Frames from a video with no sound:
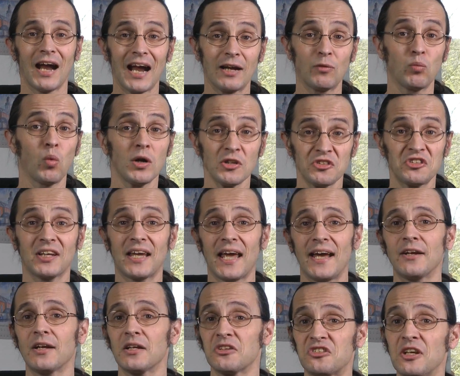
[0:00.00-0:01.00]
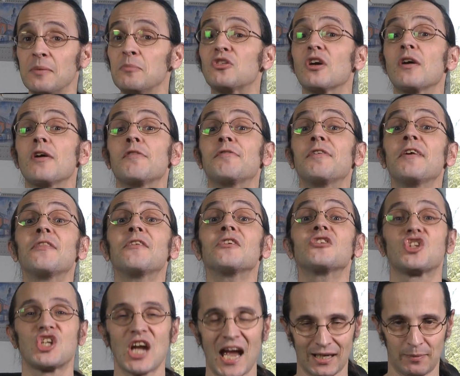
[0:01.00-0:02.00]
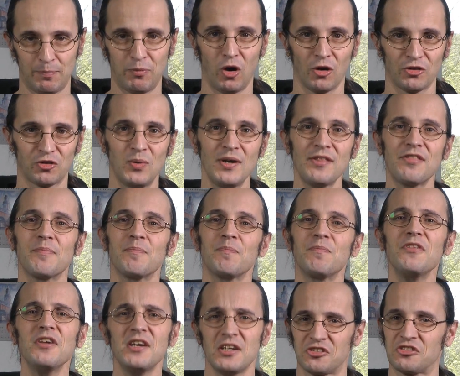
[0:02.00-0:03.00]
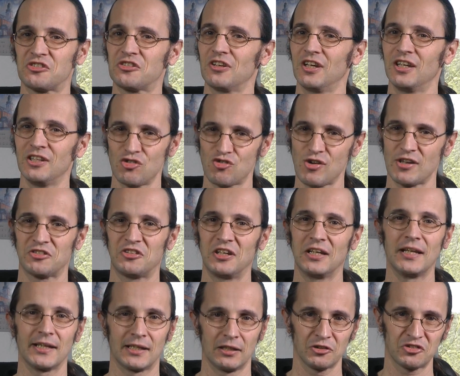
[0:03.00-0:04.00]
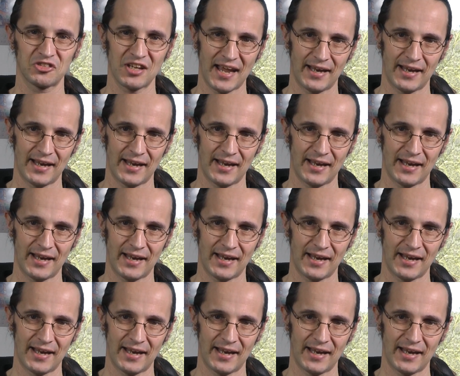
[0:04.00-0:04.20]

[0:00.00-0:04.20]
And once again, I seem to have hit the jackpot with this interesting little